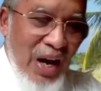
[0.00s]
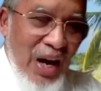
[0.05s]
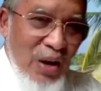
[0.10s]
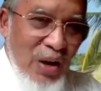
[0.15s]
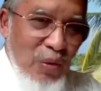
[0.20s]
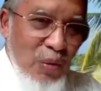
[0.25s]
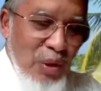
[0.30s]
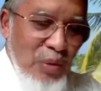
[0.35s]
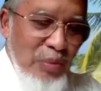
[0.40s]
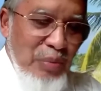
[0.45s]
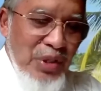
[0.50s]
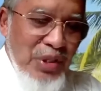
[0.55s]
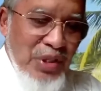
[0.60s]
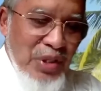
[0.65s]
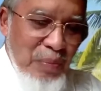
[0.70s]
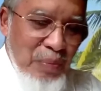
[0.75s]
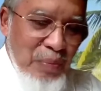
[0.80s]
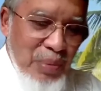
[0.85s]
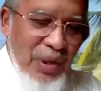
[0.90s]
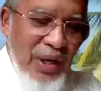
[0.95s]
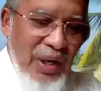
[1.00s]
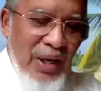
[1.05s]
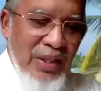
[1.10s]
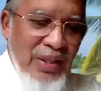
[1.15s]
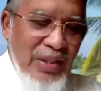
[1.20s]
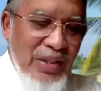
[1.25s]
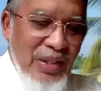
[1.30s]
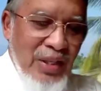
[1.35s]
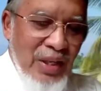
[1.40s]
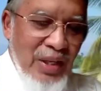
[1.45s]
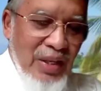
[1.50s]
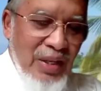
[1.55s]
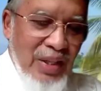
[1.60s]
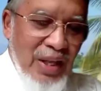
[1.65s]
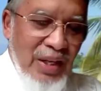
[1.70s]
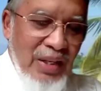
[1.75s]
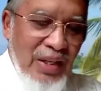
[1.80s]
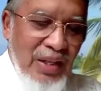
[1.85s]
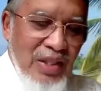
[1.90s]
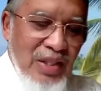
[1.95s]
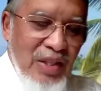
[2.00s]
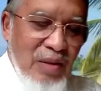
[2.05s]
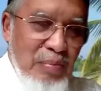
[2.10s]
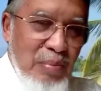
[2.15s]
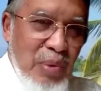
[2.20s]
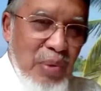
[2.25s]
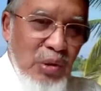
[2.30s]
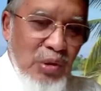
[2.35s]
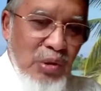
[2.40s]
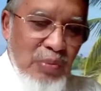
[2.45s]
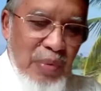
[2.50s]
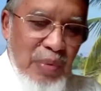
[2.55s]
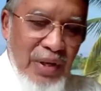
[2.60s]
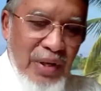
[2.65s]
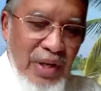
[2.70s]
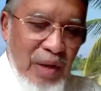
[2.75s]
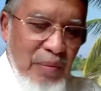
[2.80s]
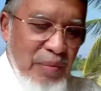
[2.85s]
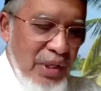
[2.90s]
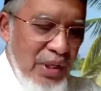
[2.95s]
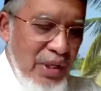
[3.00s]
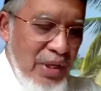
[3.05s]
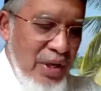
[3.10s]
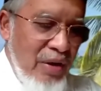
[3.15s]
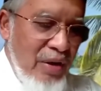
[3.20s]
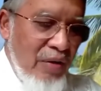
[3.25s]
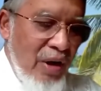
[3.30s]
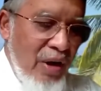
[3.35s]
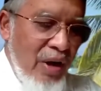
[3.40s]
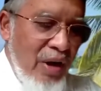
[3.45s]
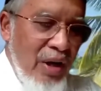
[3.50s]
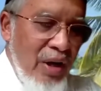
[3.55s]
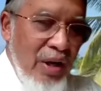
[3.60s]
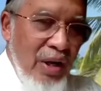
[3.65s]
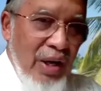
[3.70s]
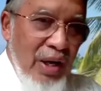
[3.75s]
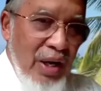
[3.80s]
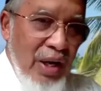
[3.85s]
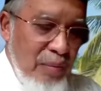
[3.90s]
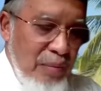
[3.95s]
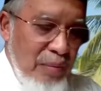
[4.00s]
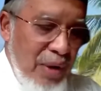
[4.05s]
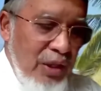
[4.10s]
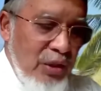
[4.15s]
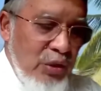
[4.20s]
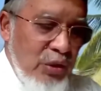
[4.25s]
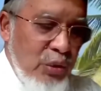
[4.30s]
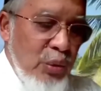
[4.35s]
I won't be surprised that in the post-pandemic era and by